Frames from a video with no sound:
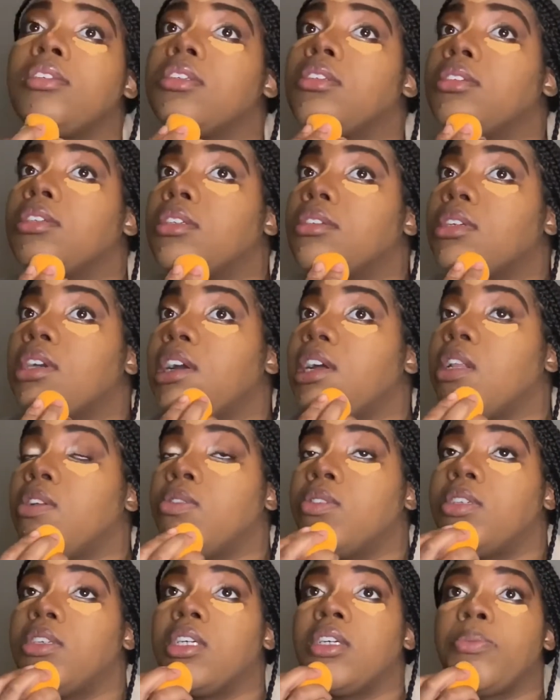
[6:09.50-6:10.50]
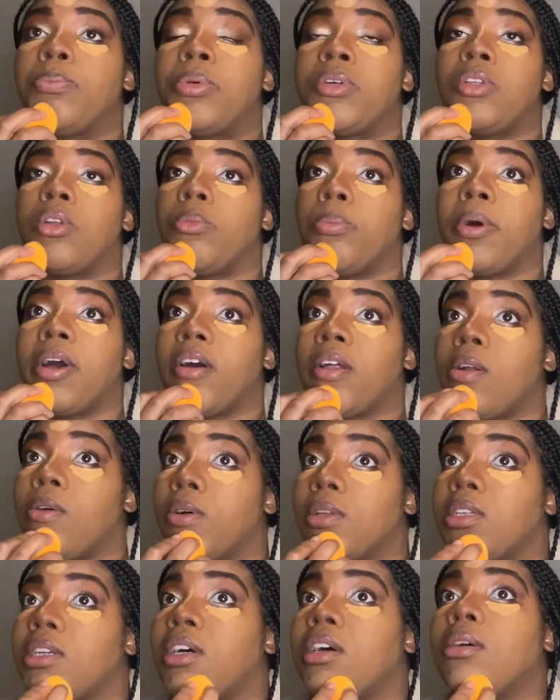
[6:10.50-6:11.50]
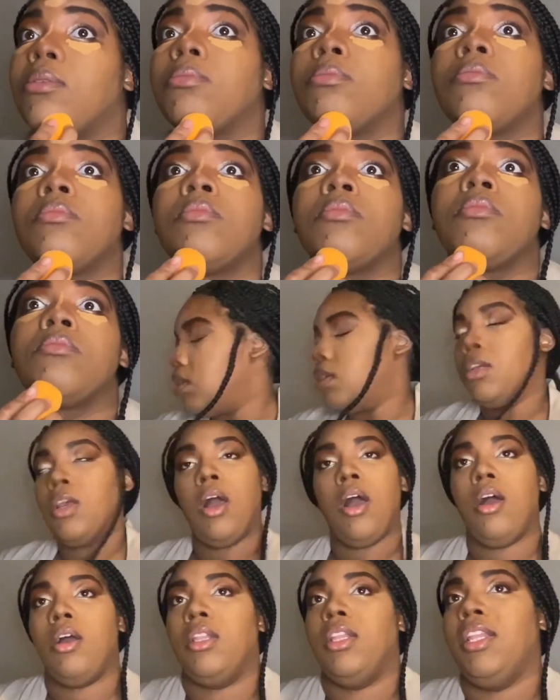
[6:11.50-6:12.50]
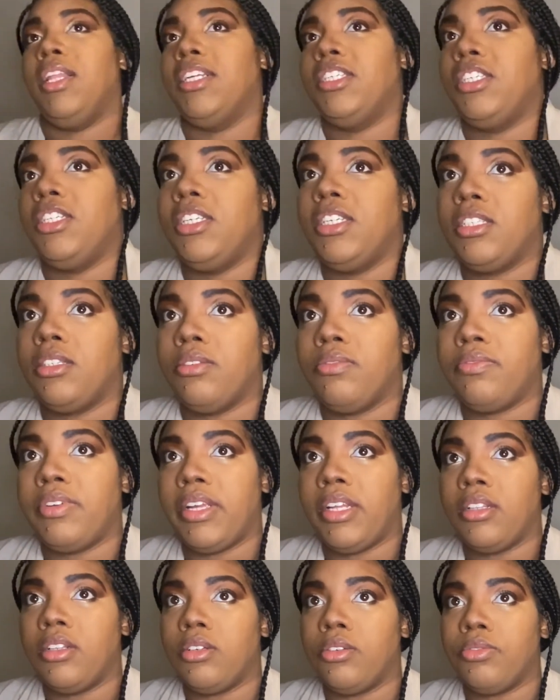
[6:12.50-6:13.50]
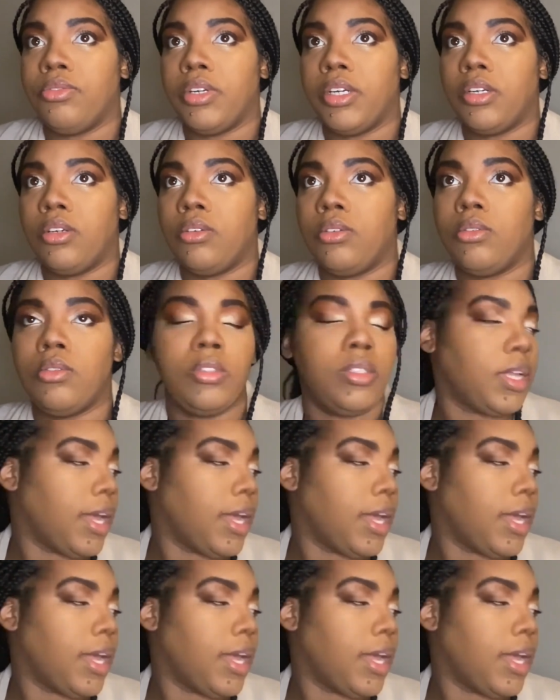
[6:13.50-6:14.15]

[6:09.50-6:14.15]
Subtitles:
I didn't even see her put no powder on top. Y'all, it looked like she did some fake little freckles.